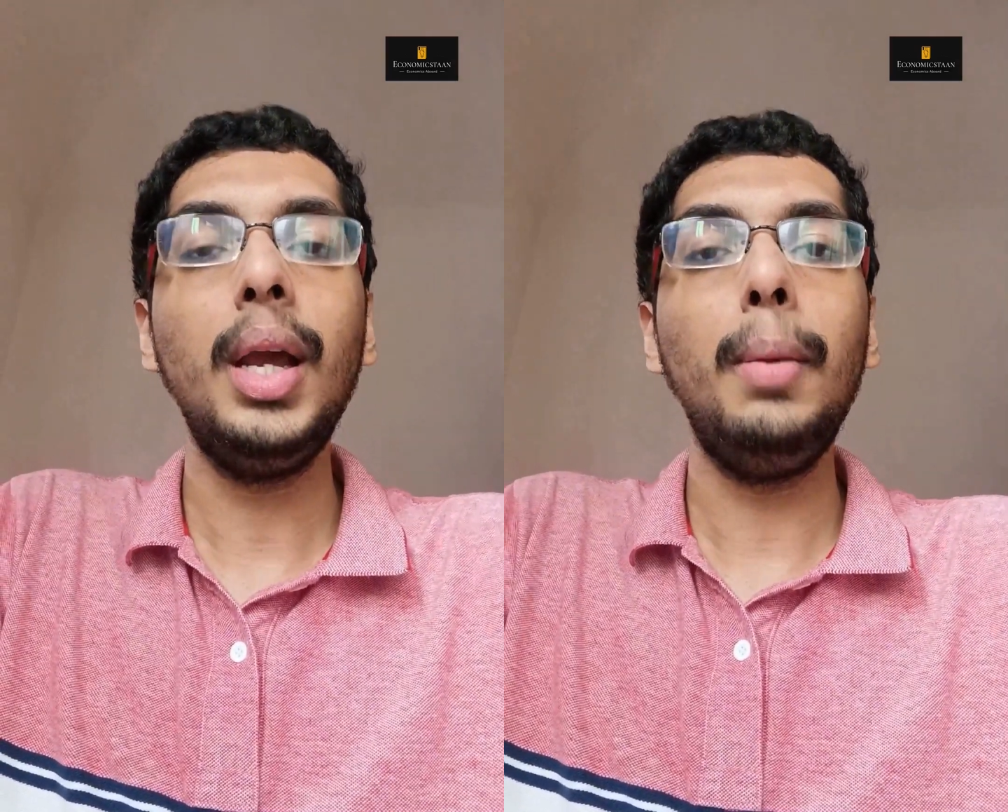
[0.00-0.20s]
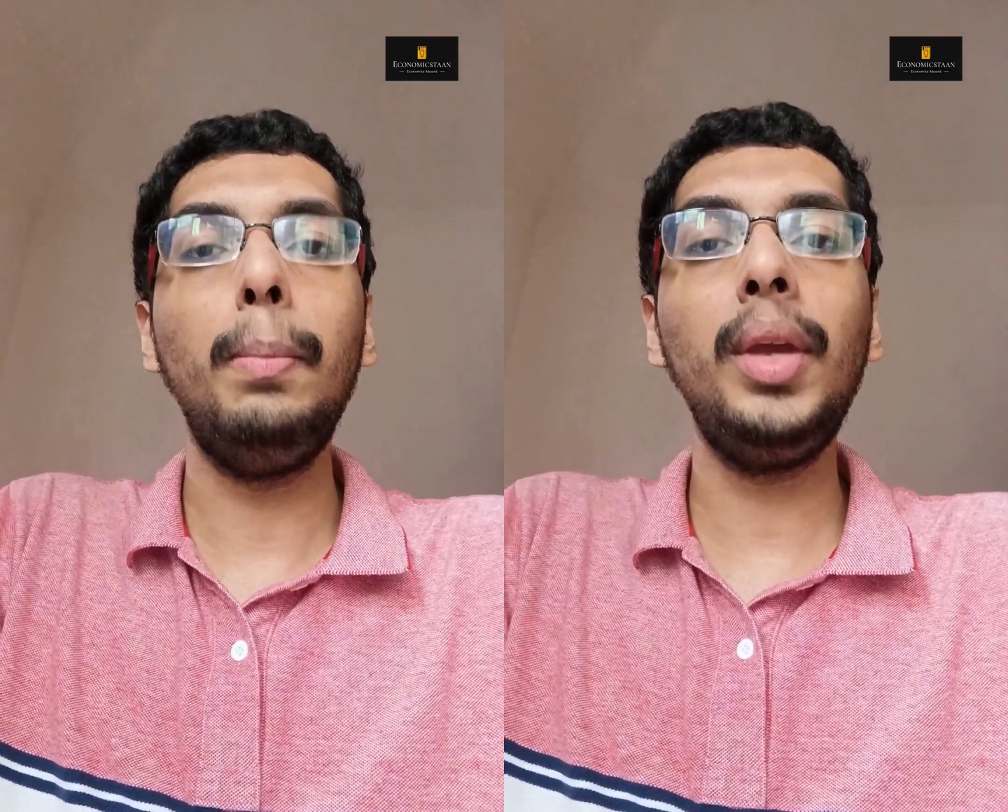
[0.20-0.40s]

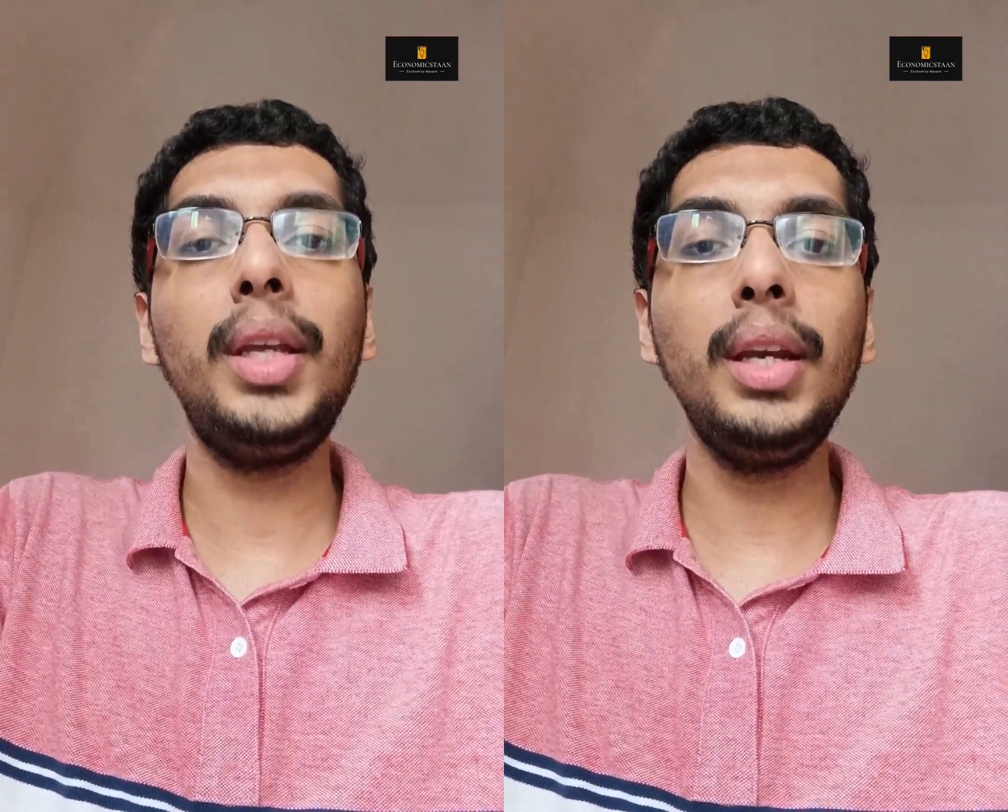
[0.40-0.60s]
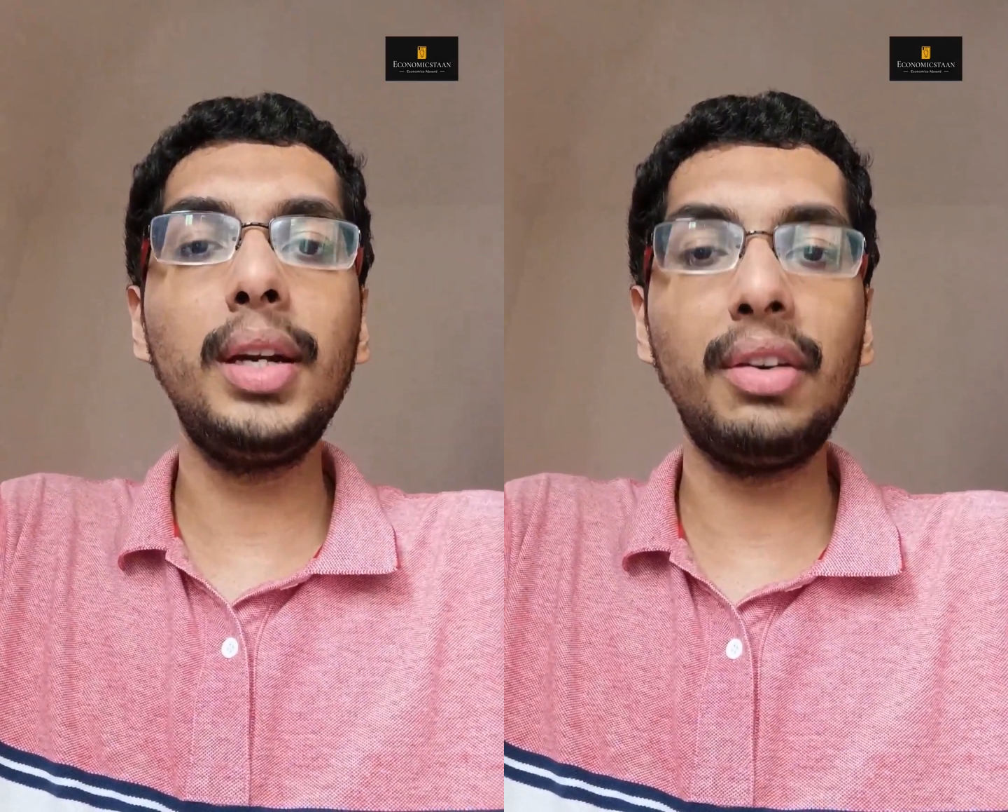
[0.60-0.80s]

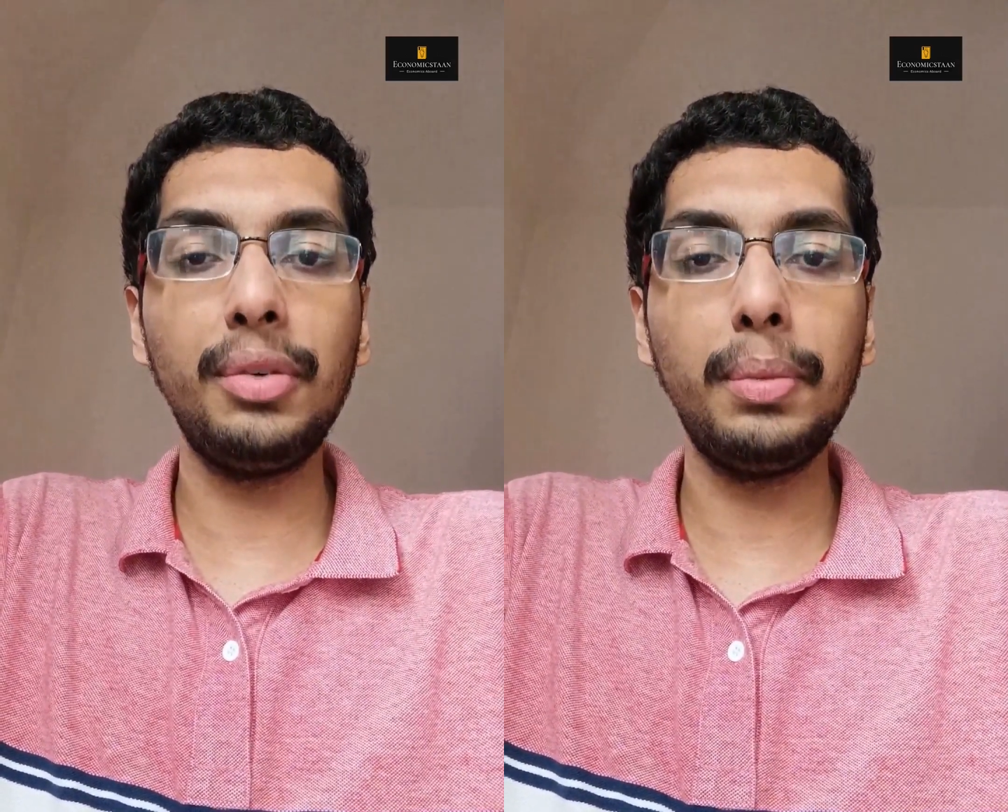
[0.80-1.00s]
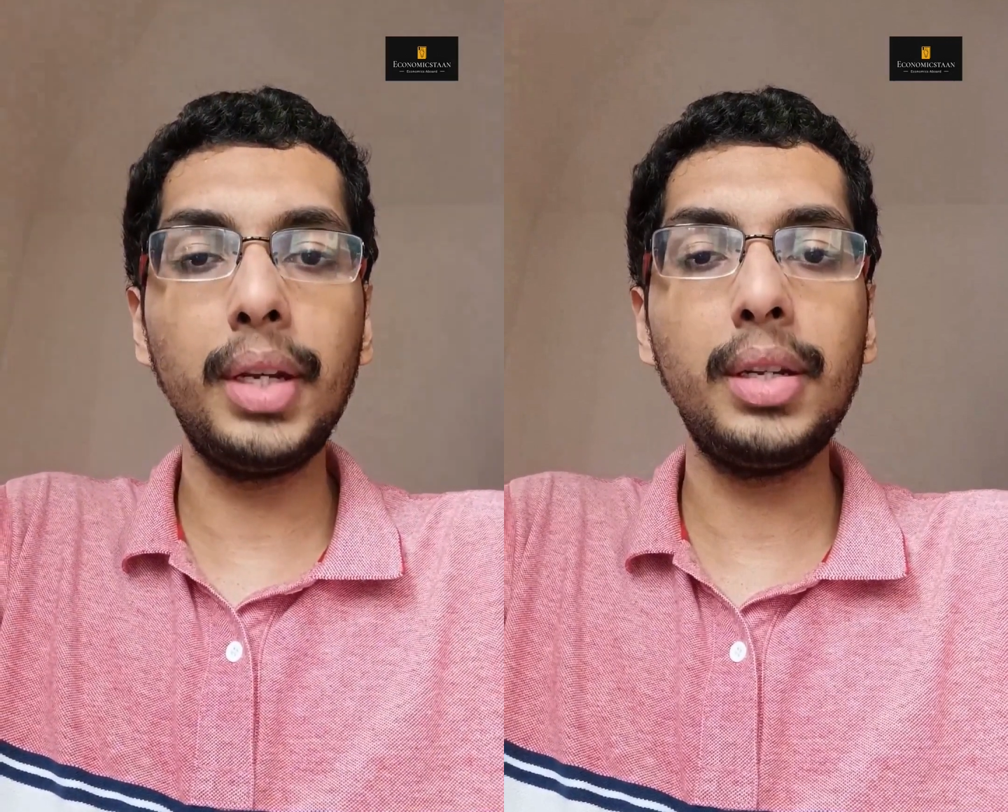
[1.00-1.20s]
making
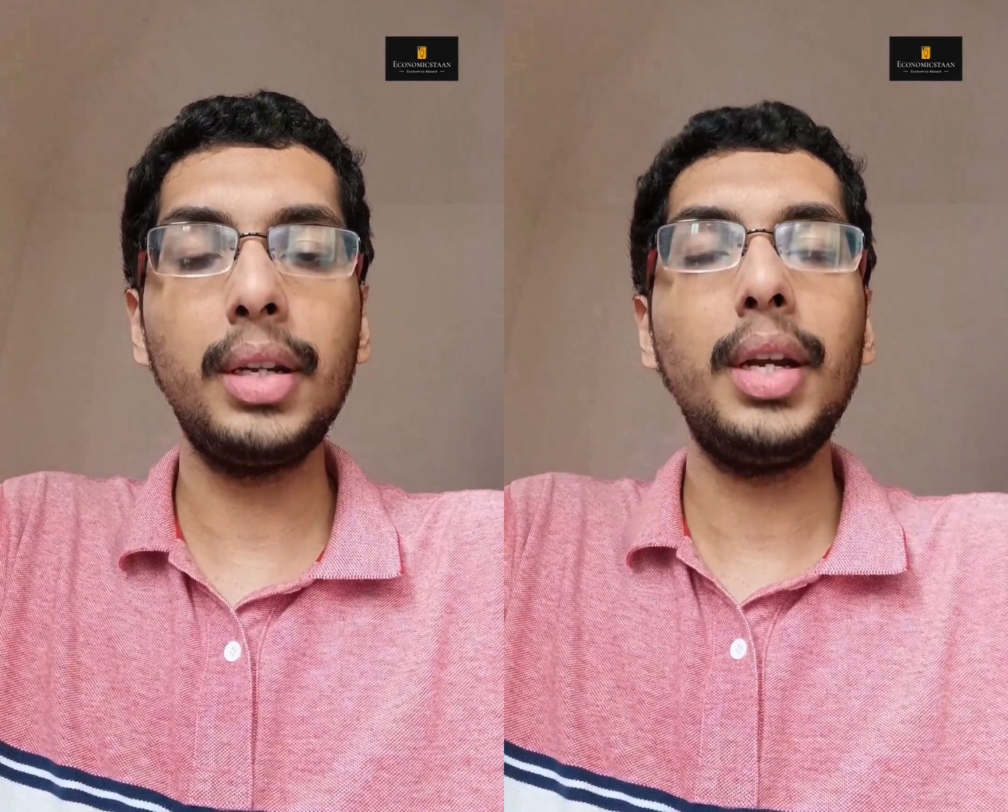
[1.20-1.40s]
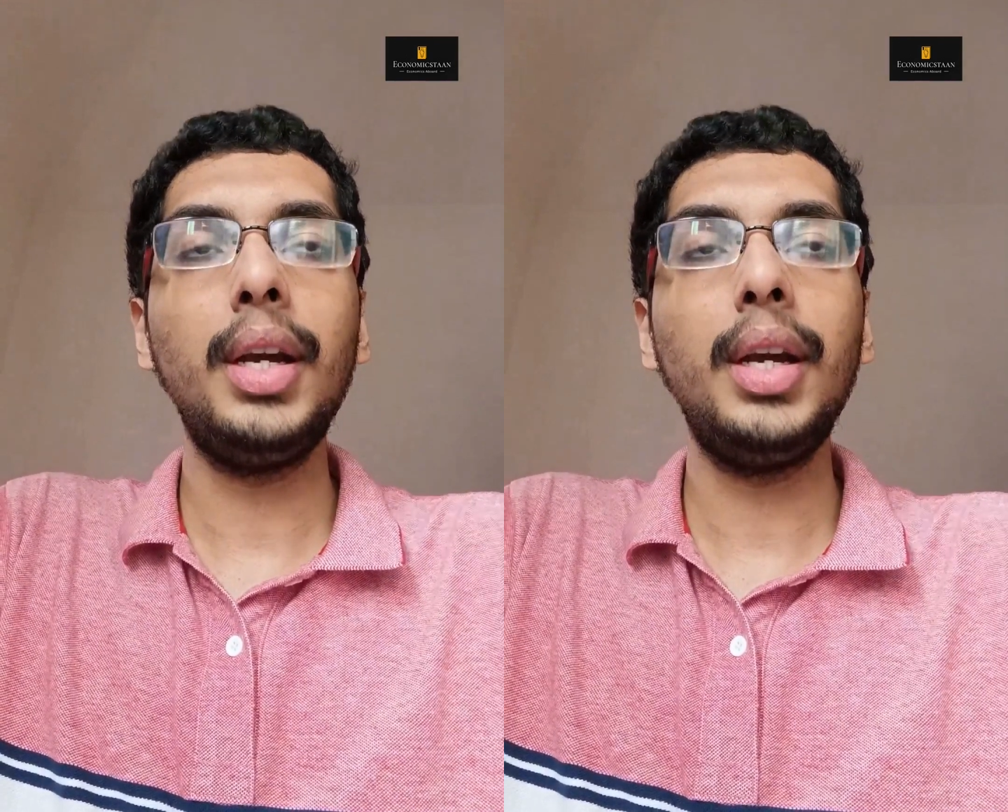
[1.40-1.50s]
government